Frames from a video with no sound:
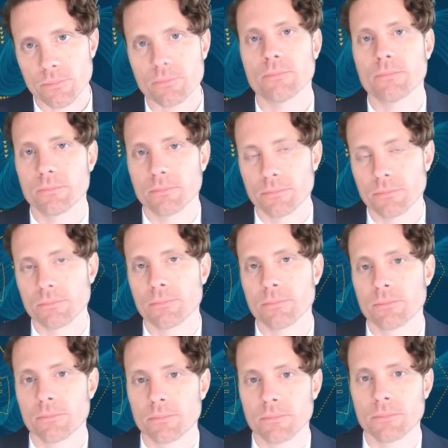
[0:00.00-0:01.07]

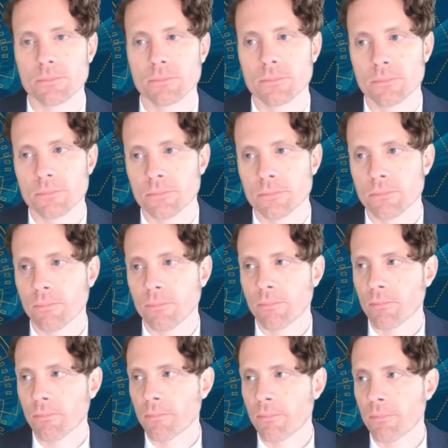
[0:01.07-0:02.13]

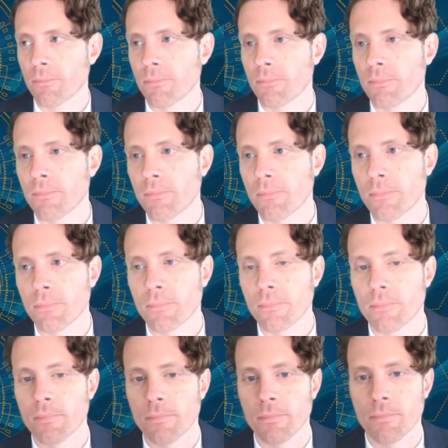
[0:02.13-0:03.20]

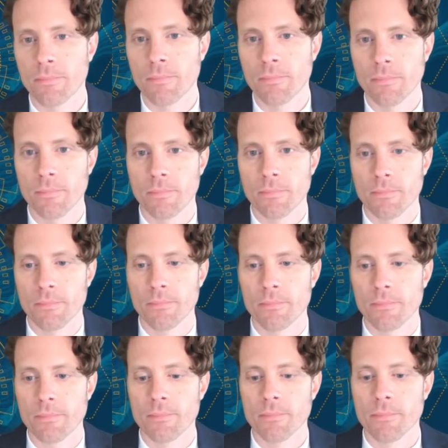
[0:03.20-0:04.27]

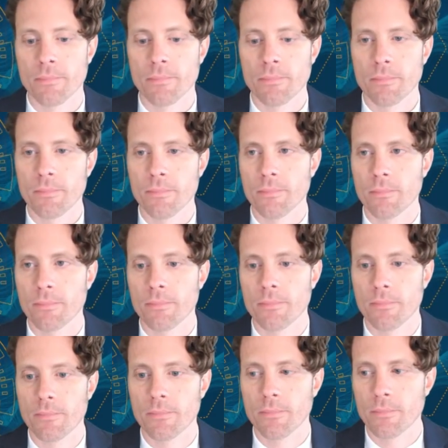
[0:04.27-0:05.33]

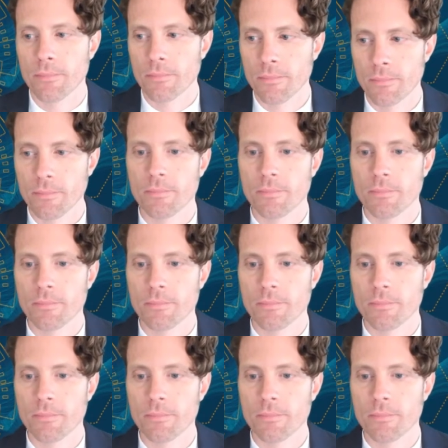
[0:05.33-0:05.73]
[no speech]